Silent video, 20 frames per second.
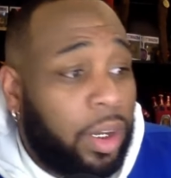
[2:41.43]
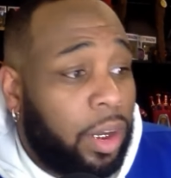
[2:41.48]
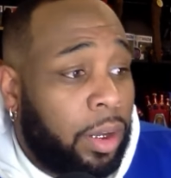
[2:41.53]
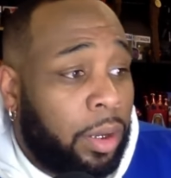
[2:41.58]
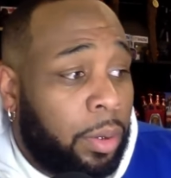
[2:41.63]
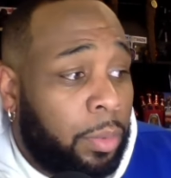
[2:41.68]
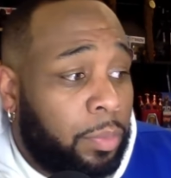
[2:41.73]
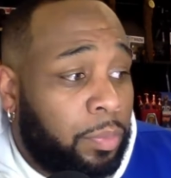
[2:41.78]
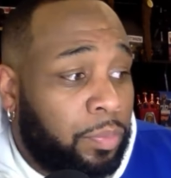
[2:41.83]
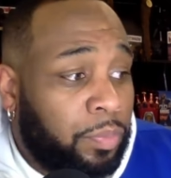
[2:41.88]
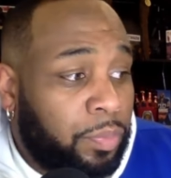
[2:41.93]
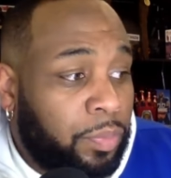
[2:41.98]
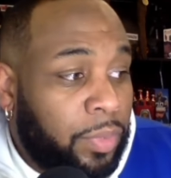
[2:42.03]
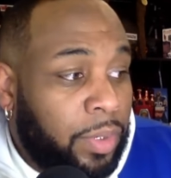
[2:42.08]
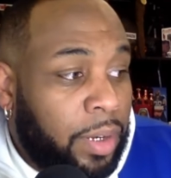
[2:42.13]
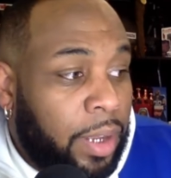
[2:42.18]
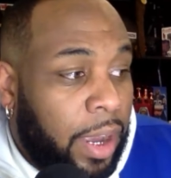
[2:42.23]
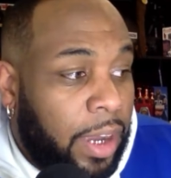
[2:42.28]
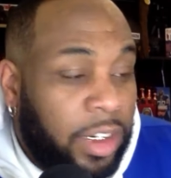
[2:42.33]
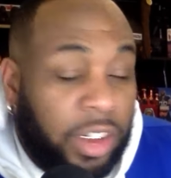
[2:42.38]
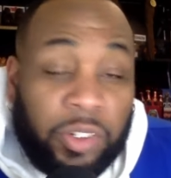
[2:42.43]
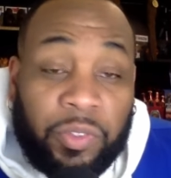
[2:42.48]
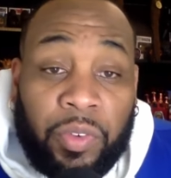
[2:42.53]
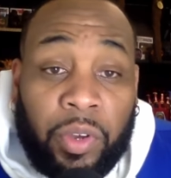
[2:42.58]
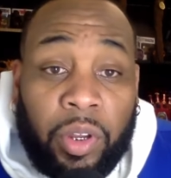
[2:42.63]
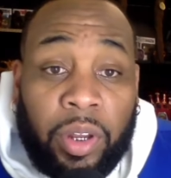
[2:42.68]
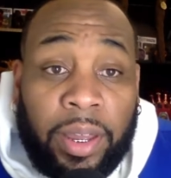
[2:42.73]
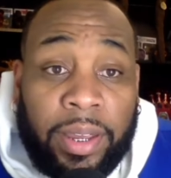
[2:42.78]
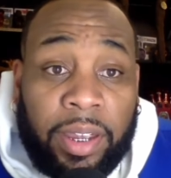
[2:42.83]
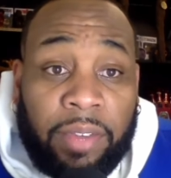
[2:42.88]
Um, I just
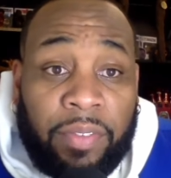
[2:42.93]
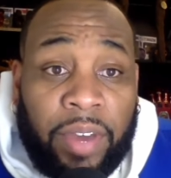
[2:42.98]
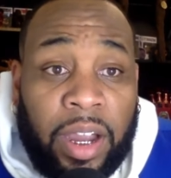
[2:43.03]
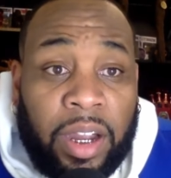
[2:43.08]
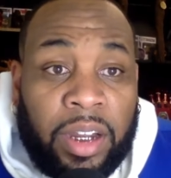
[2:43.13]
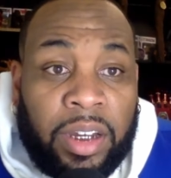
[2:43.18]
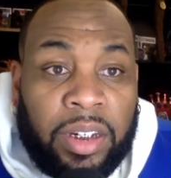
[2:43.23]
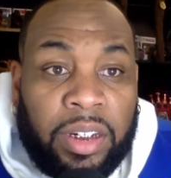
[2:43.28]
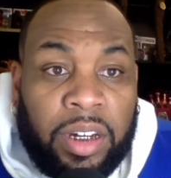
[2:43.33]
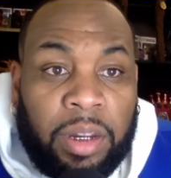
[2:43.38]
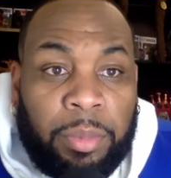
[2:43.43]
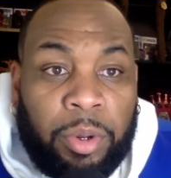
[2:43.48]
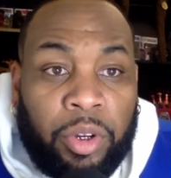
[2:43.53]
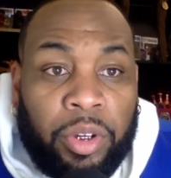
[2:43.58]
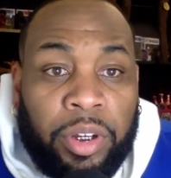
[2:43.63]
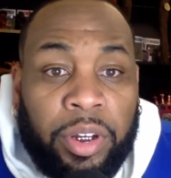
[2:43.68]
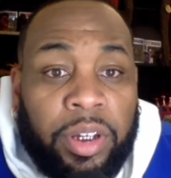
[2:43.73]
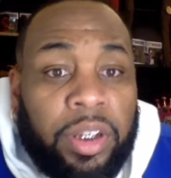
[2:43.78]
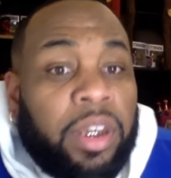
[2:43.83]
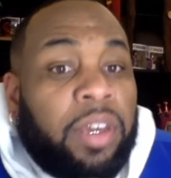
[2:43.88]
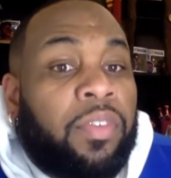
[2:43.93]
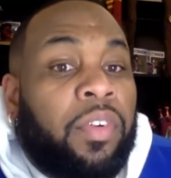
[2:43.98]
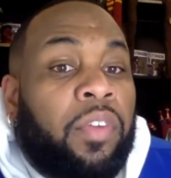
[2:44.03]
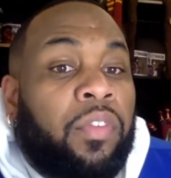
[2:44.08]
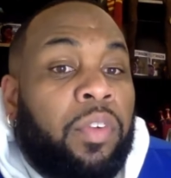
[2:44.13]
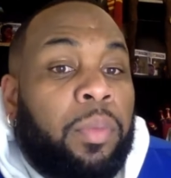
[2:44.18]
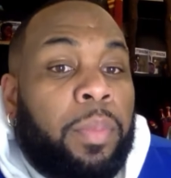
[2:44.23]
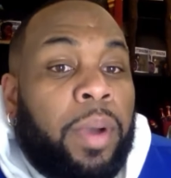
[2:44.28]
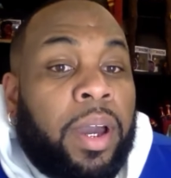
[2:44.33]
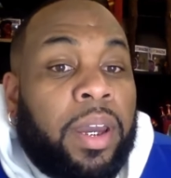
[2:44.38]
felt like if I couldn't come on here and give
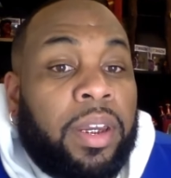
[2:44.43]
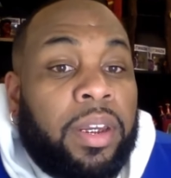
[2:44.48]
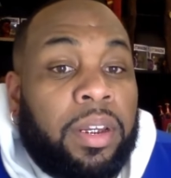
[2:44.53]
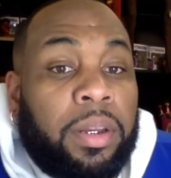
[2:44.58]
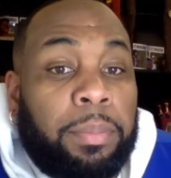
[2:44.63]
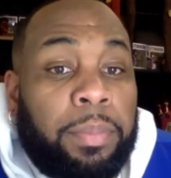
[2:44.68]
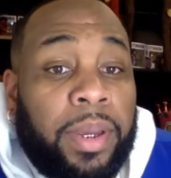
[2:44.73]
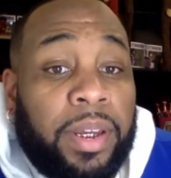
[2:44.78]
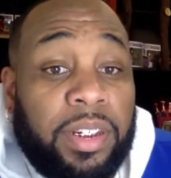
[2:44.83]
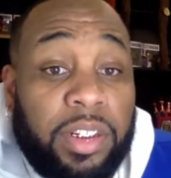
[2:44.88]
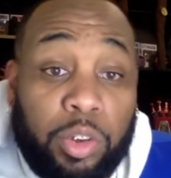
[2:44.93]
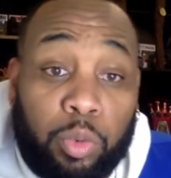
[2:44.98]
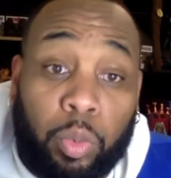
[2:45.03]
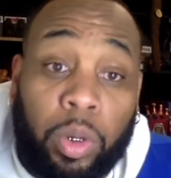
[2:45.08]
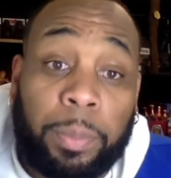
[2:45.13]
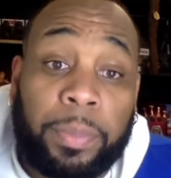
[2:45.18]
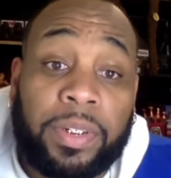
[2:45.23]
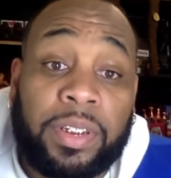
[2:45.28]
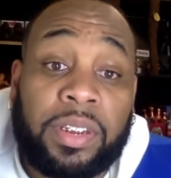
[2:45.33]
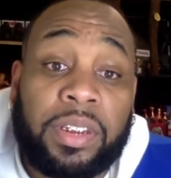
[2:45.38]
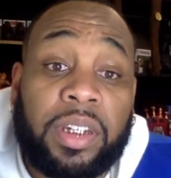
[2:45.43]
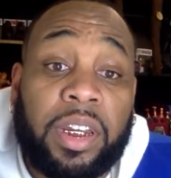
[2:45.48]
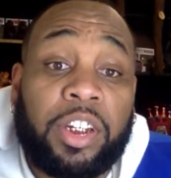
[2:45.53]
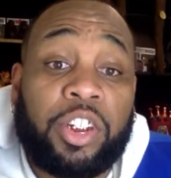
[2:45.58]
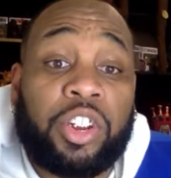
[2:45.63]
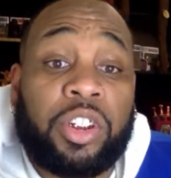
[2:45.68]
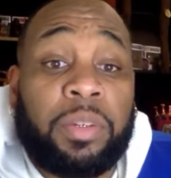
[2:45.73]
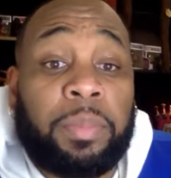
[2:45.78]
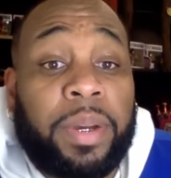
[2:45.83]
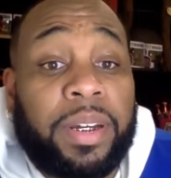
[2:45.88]
everybody the best
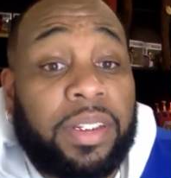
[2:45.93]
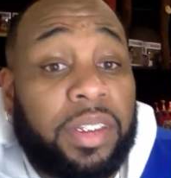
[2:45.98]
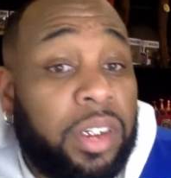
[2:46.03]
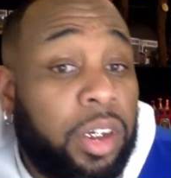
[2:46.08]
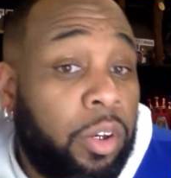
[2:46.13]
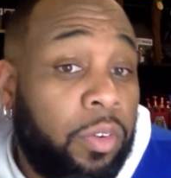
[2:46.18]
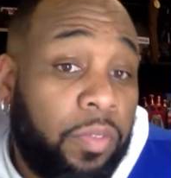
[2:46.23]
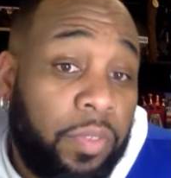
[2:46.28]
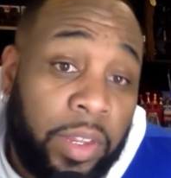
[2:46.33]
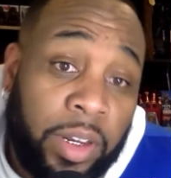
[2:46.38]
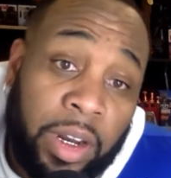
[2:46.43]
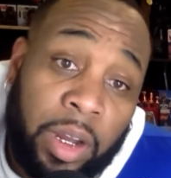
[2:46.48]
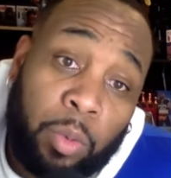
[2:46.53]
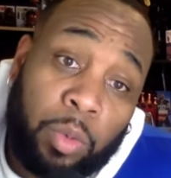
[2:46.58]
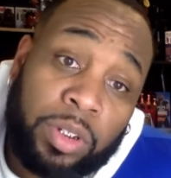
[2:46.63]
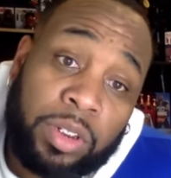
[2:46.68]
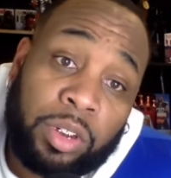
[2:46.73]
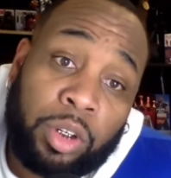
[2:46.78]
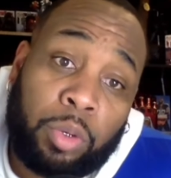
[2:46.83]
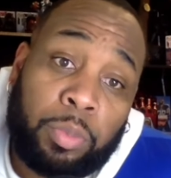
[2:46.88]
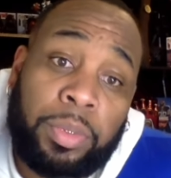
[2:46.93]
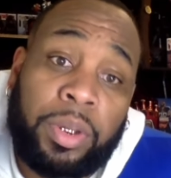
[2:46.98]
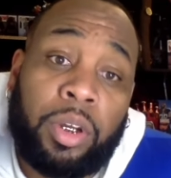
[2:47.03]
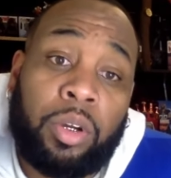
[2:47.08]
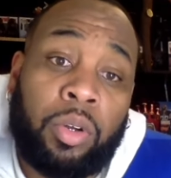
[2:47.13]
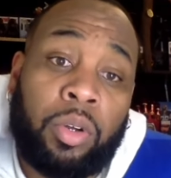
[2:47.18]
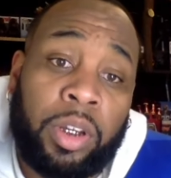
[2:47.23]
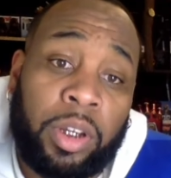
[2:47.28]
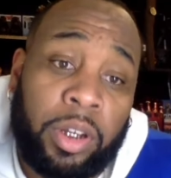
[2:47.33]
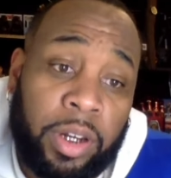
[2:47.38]
representation of myself, then I wasn't going to be
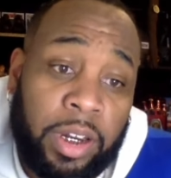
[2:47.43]
on here.